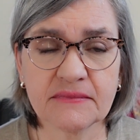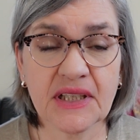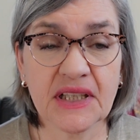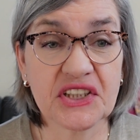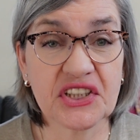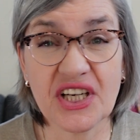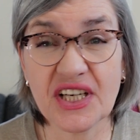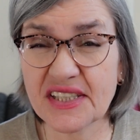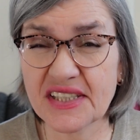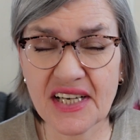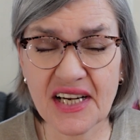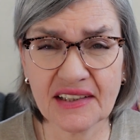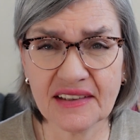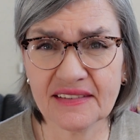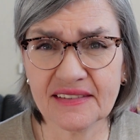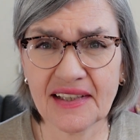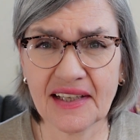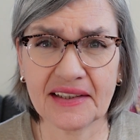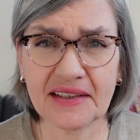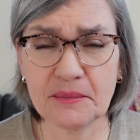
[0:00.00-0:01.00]
chit chat
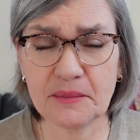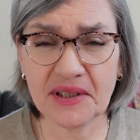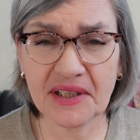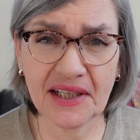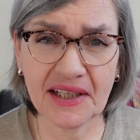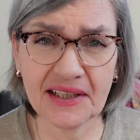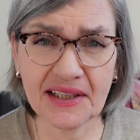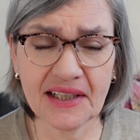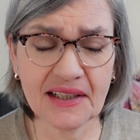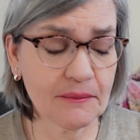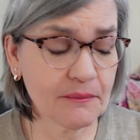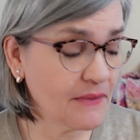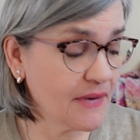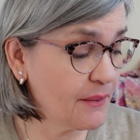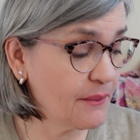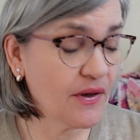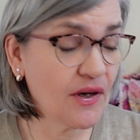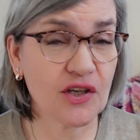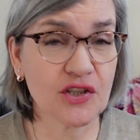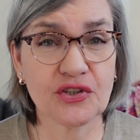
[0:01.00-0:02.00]
at the beginning.
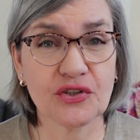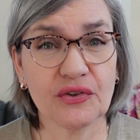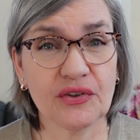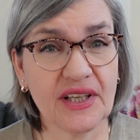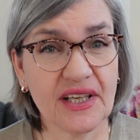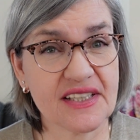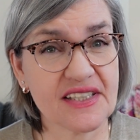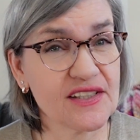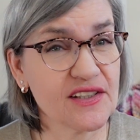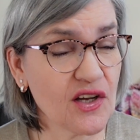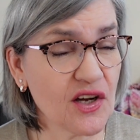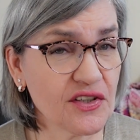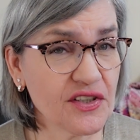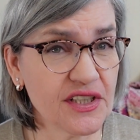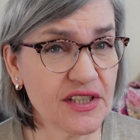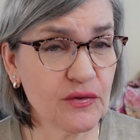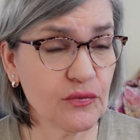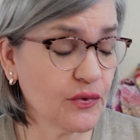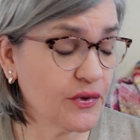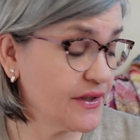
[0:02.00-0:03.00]
Maybe I should get
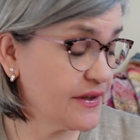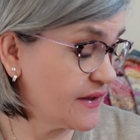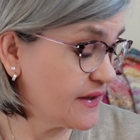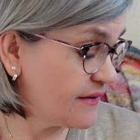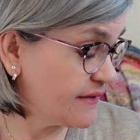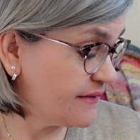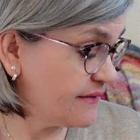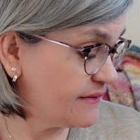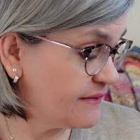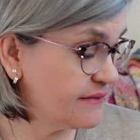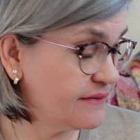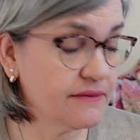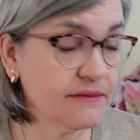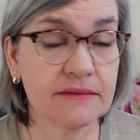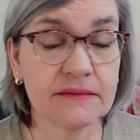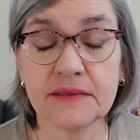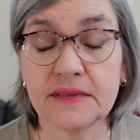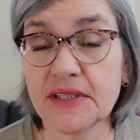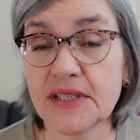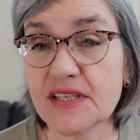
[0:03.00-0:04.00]
started with the
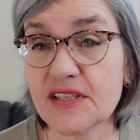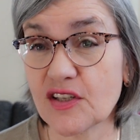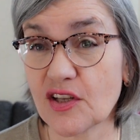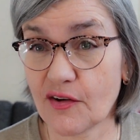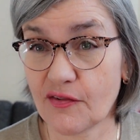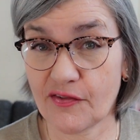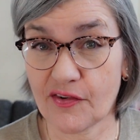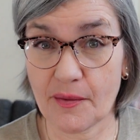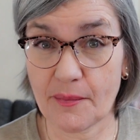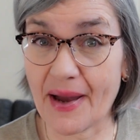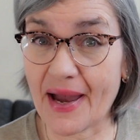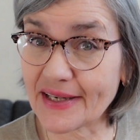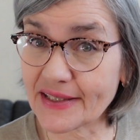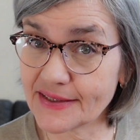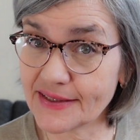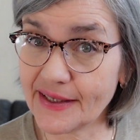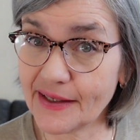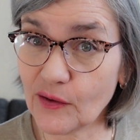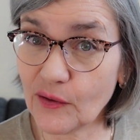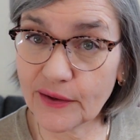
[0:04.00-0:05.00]
stuff I'm
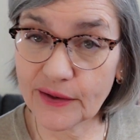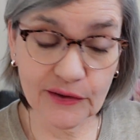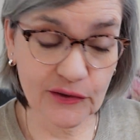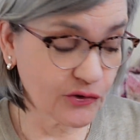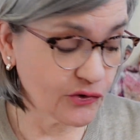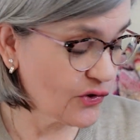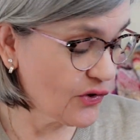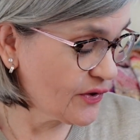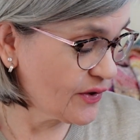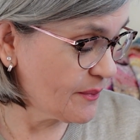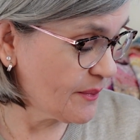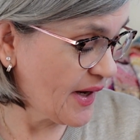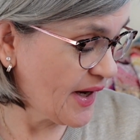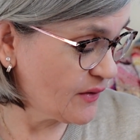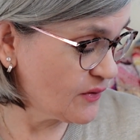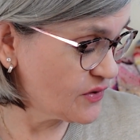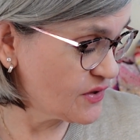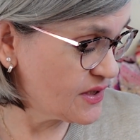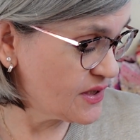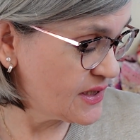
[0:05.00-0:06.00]
actually going to talk
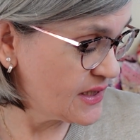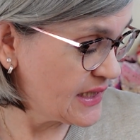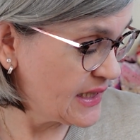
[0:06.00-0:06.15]
about.